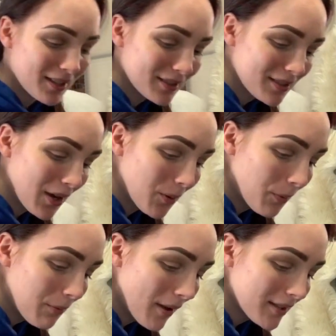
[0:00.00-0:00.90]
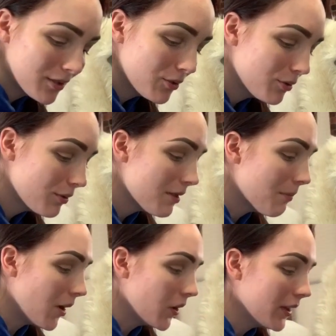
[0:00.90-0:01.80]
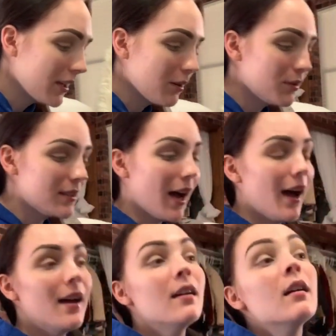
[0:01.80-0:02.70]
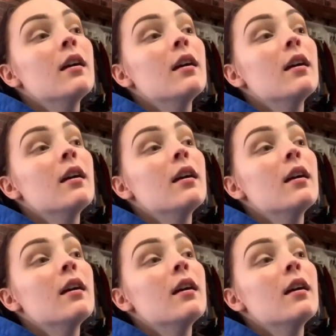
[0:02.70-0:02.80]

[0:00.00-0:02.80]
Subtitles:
So we went to the mall that he was at,